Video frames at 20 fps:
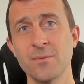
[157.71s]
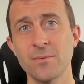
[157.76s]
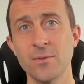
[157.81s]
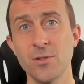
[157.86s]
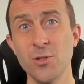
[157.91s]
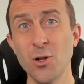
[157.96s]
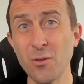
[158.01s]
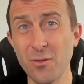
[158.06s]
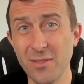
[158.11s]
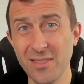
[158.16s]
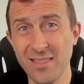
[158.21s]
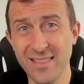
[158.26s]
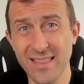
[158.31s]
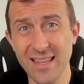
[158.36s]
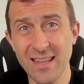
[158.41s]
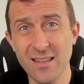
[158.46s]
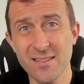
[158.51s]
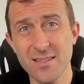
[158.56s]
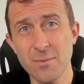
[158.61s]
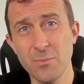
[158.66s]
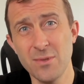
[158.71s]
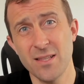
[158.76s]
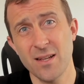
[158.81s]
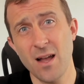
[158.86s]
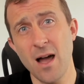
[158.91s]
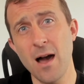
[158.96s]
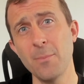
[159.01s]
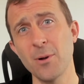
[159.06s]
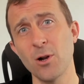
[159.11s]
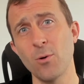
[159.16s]
You know, think of some of the
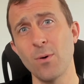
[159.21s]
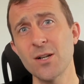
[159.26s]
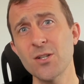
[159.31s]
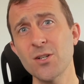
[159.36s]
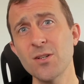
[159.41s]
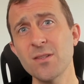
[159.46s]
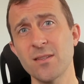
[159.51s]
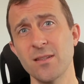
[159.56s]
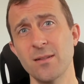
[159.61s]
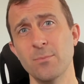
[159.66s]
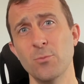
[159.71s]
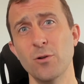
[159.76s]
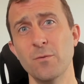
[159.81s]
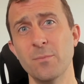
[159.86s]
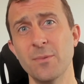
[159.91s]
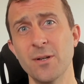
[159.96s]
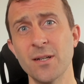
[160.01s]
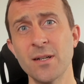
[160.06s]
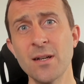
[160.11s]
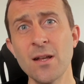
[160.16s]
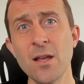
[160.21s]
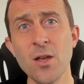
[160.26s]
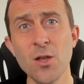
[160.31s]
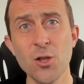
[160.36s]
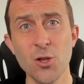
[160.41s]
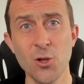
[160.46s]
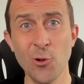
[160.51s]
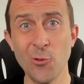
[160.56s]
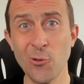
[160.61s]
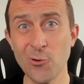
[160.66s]
common questions in the movement.
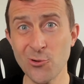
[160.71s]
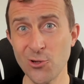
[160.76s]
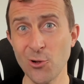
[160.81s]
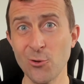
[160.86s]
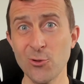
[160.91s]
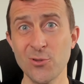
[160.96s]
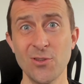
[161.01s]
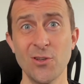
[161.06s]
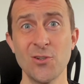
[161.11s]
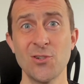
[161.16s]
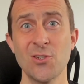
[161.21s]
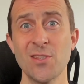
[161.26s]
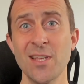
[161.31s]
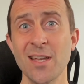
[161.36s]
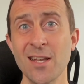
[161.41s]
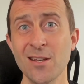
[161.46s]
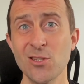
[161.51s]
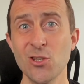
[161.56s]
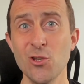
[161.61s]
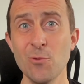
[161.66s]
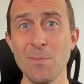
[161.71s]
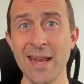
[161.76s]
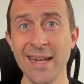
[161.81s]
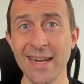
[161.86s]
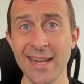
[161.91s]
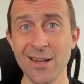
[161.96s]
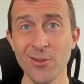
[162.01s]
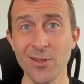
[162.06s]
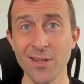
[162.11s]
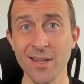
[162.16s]
You know, there's no such thing as humane
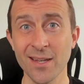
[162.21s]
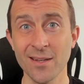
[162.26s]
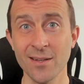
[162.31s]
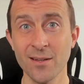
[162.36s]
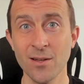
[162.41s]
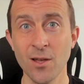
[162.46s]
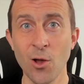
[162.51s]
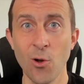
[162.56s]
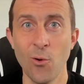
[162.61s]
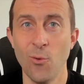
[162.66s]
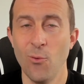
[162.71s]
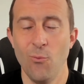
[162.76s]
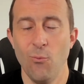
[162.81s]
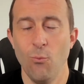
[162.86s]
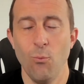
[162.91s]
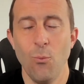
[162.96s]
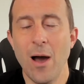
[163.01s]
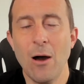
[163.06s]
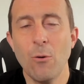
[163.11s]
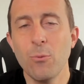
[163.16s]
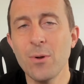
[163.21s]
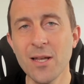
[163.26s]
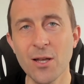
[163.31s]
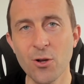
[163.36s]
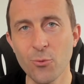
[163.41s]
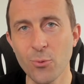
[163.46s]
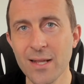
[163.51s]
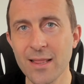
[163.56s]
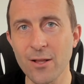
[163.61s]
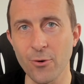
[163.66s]
killing. While we
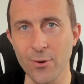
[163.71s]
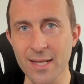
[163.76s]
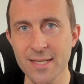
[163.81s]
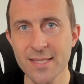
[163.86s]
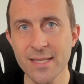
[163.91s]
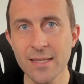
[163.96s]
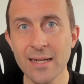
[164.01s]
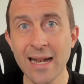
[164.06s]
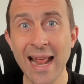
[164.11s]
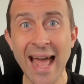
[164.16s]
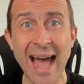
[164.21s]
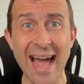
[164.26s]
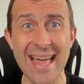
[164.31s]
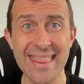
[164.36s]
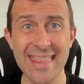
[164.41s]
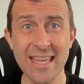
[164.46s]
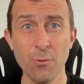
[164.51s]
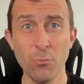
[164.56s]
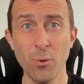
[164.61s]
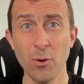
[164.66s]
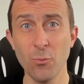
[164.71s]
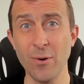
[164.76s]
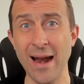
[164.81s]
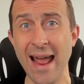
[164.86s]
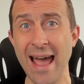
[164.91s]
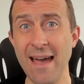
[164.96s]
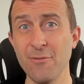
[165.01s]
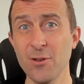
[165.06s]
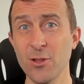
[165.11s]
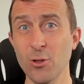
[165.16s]
agree there isn't, I think when we're
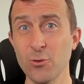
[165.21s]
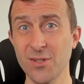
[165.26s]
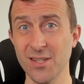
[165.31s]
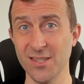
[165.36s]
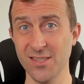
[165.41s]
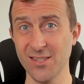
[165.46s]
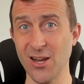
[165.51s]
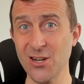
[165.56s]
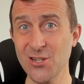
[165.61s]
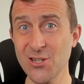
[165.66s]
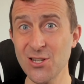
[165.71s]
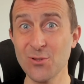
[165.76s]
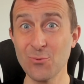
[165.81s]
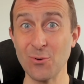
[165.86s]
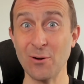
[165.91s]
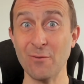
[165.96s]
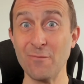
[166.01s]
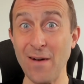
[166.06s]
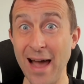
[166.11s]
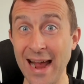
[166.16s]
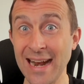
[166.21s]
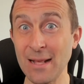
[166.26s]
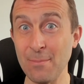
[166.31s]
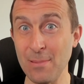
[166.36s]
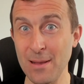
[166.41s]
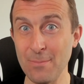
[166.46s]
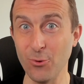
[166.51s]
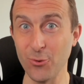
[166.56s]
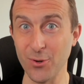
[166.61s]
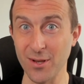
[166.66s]
having those discussions, we're inviting
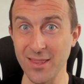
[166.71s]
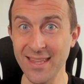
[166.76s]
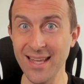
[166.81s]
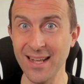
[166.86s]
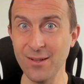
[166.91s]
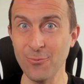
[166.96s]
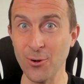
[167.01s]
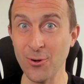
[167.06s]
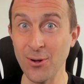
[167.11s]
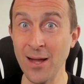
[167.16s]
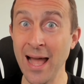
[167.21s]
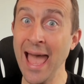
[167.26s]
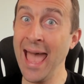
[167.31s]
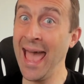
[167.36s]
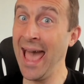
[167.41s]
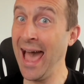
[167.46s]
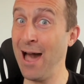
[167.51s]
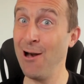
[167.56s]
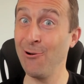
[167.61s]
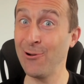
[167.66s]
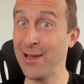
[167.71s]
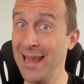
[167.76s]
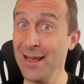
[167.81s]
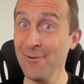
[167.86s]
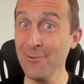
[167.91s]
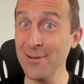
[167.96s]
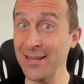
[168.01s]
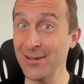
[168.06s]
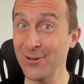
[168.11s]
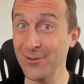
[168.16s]
people to think, well, how can
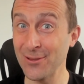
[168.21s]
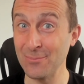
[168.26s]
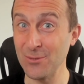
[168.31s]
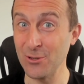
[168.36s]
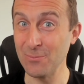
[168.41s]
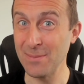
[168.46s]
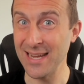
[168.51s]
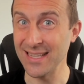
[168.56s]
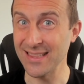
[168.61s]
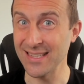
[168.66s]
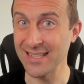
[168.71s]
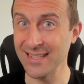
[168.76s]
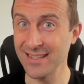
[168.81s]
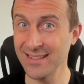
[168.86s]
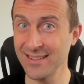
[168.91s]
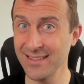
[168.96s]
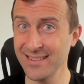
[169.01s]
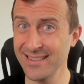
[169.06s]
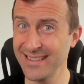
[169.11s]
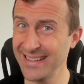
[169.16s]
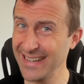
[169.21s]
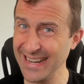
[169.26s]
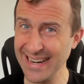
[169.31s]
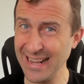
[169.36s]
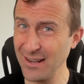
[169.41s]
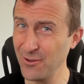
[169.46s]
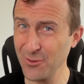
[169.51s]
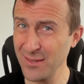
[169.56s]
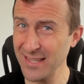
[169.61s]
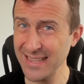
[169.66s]
we kill them humanely? And I
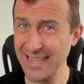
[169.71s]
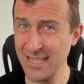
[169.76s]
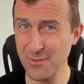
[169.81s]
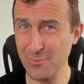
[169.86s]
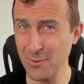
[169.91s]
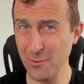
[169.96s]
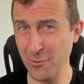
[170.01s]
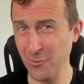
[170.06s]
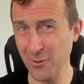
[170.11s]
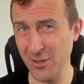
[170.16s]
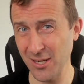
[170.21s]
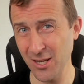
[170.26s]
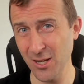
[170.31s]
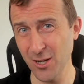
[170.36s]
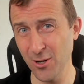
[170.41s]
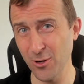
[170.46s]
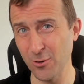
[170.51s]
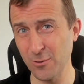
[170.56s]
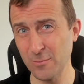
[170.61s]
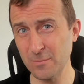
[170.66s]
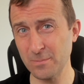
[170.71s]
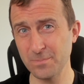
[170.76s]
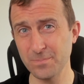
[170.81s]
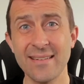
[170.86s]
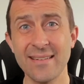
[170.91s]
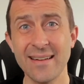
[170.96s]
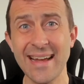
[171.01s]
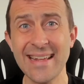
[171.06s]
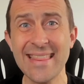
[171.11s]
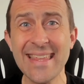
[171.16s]
don't think that's where we want to go.
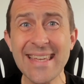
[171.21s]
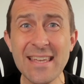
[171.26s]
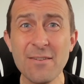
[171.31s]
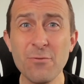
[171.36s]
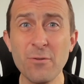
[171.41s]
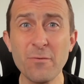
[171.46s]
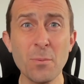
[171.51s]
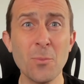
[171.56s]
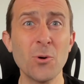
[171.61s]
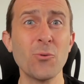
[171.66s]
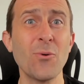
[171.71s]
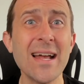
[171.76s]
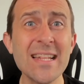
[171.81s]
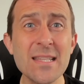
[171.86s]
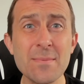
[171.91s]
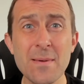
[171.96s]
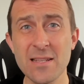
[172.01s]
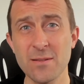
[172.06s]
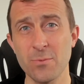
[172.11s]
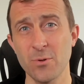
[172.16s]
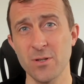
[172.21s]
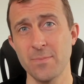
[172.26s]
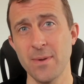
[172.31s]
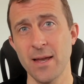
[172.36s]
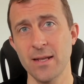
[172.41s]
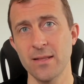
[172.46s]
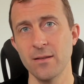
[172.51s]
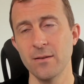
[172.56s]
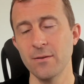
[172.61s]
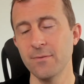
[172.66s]
I think even from a rights-based
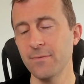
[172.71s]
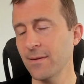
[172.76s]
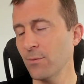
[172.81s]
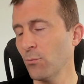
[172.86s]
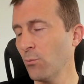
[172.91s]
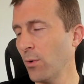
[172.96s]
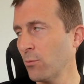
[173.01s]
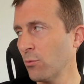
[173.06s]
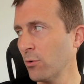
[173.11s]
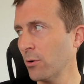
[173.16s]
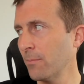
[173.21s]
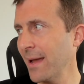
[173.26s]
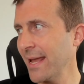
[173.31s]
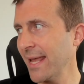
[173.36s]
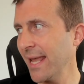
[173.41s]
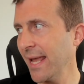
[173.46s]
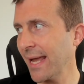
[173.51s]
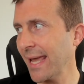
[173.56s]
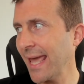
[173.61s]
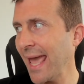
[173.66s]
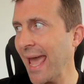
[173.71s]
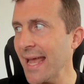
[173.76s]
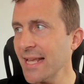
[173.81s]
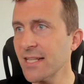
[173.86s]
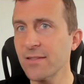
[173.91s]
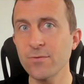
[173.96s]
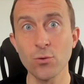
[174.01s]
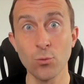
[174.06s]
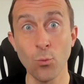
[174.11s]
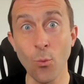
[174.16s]
perspective, when we're making a case
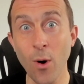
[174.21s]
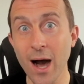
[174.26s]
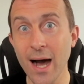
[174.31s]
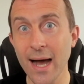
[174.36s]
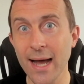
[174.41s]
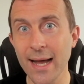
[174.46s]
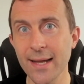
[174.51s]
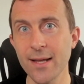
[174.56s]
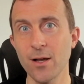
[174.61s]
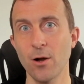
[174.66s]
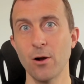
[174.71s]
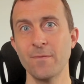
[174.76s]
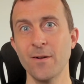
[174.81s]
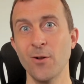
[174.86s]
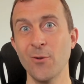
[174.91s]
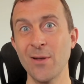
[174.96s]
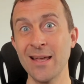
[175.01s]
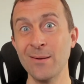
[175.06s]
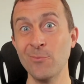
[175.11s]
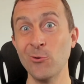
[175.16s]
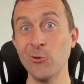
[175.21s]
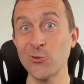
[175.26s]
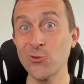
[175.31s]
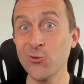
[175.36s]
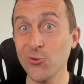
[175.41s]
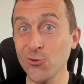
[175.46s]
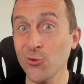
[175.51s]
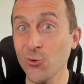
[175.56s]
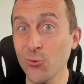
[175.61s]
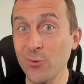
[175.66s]
for why our fellow animals
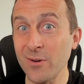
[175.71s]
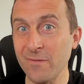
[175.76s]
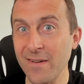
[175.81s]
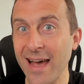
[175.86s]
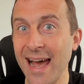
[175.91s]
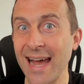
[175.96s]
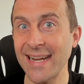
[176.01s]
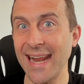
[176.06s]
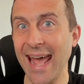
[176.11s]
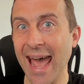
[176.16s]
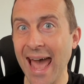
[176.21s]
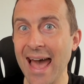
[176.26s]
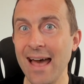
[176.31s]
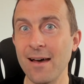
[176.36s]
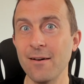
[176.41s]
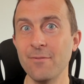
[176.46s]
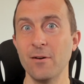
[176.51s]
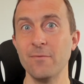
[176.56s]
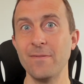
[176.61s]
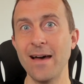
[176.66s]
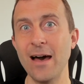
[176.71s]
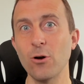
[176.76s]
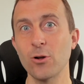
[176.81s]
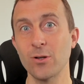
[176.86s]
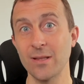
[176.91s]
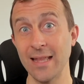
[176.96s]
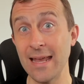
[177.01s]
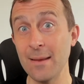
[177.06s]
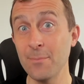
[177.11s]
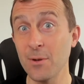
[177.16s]
do in fact have a valid
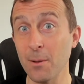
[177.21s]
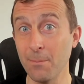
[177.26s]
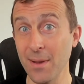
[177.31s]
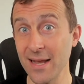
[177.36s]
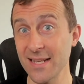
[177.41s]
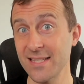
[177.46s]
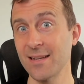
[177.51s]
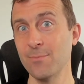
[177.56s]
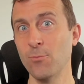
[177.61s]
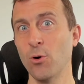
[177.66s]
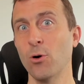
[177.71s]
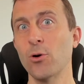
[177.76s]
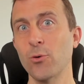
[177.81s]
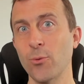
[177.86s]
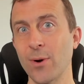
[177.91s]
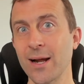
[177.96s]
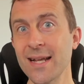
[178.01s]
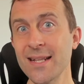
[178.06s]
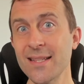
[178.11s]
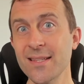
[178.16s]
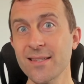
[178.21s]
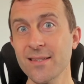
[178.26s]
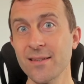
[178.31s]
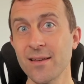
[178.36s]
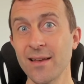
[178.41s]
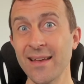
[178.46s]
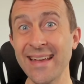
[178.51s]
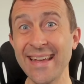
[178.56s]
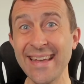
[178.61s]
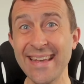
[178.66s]
claim to basic moral rights,
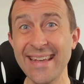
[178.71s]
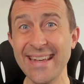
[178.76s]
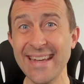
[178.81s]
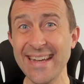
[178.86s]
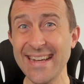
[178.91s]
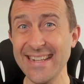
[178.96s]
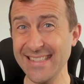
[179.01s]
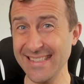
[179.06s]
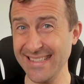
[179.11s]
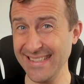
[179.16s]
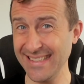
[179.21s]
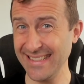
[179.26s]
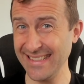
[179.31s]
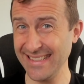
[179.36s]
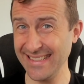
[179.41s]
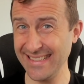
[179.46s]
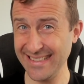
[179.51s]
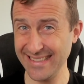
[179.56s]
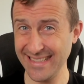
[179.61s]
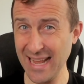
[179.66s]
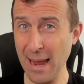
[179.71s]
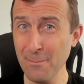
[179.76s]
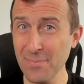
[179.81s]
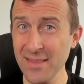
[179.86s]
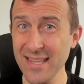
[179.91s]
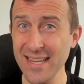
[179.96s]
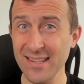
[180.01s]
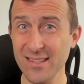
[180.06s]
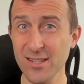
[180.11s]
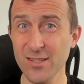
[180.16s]
it's
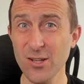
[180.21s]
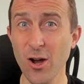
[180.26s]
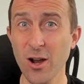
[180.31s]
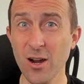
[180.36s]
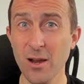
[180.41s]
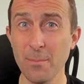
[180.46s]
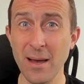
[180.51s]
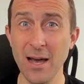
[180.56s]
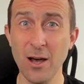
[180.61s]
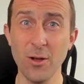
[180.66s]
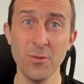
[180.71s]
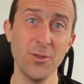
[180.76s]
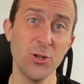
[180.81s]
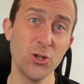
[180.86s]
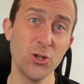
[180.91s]
tempting to talk about the